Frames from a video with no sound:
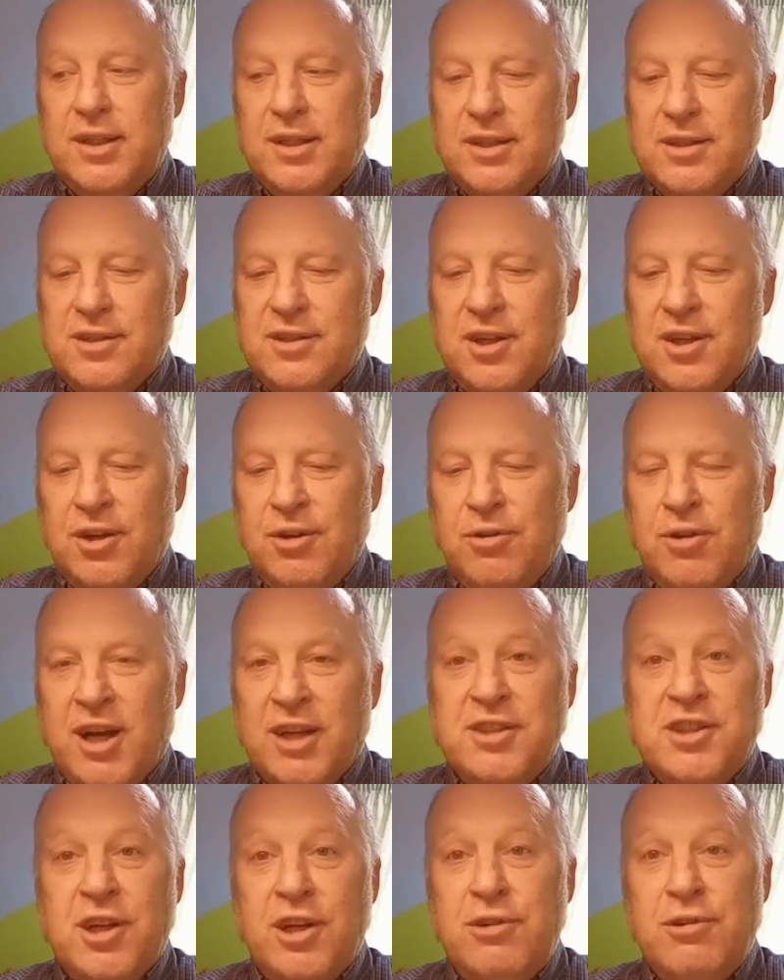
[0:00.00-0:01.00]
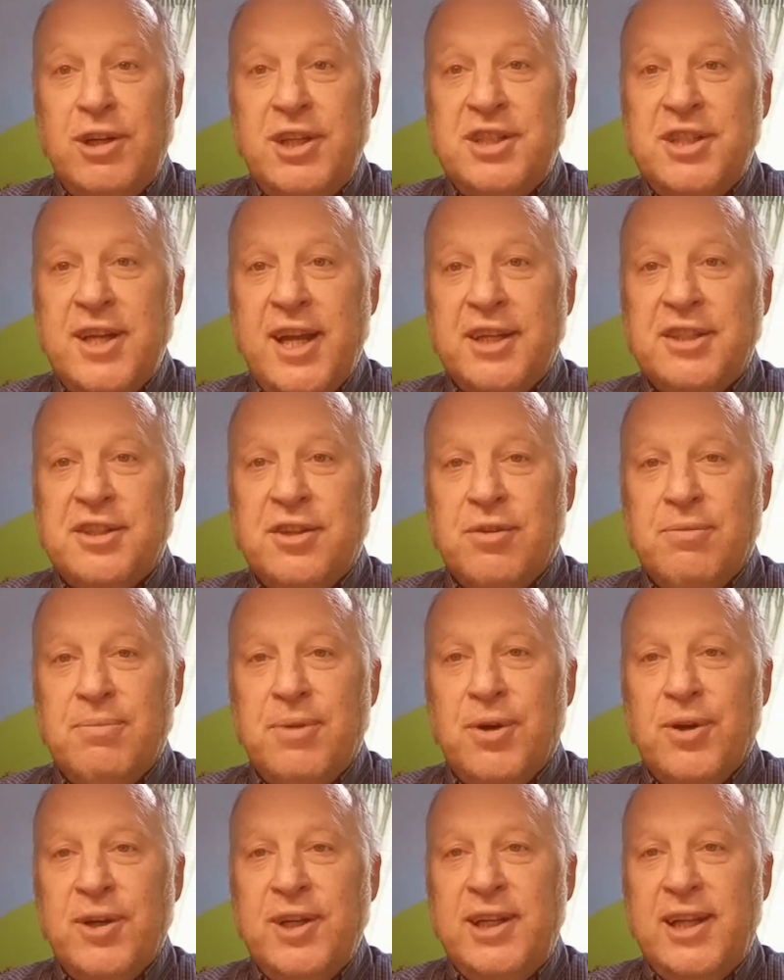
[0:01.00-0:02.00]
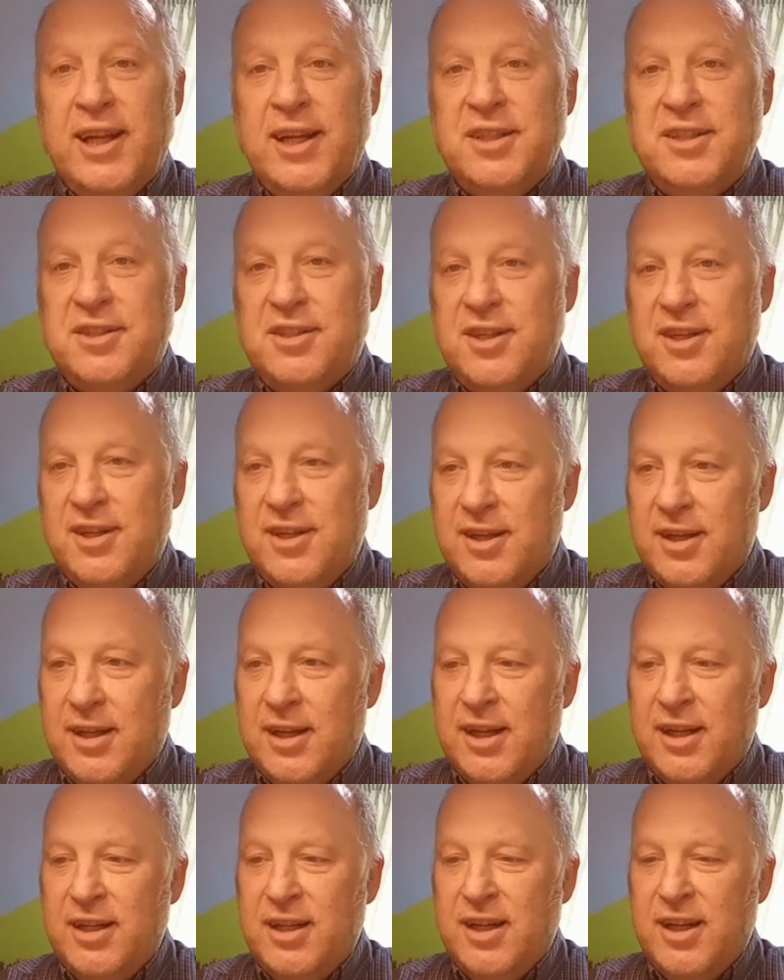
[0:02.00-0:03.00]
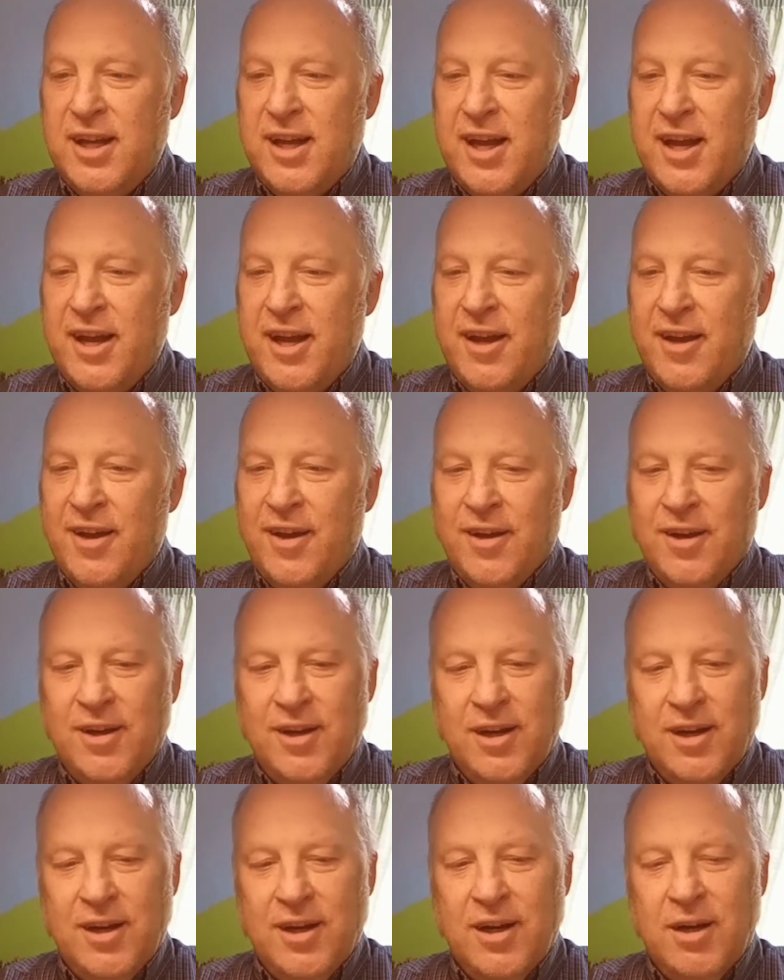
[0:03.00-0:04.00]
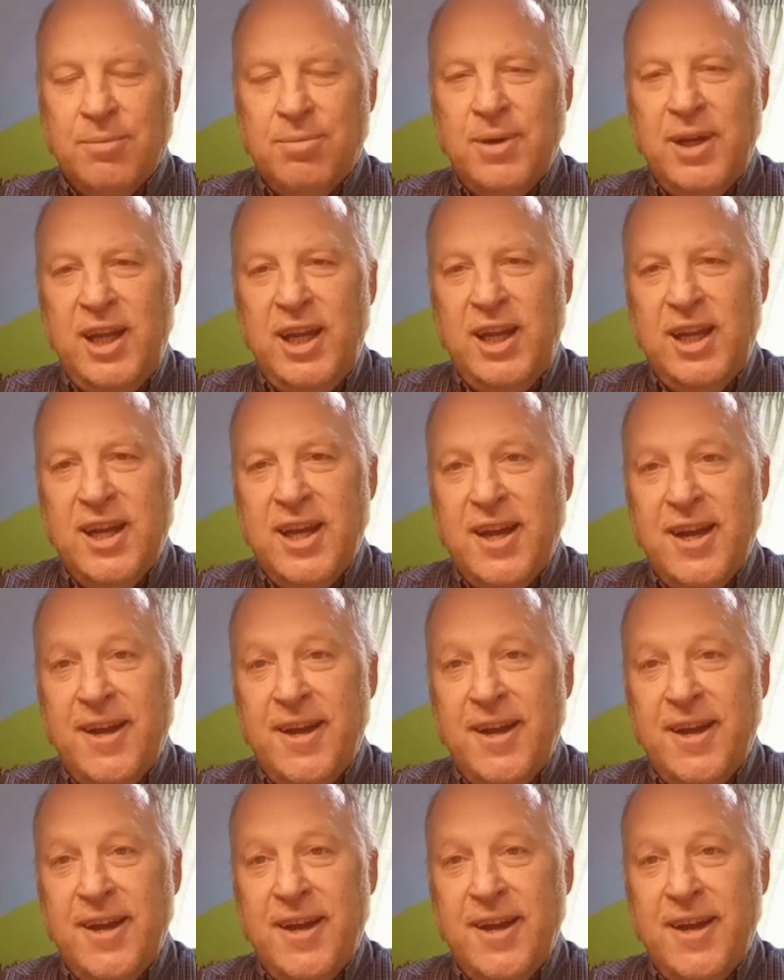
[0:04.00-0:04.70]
So artillery's next on my list, and I'll be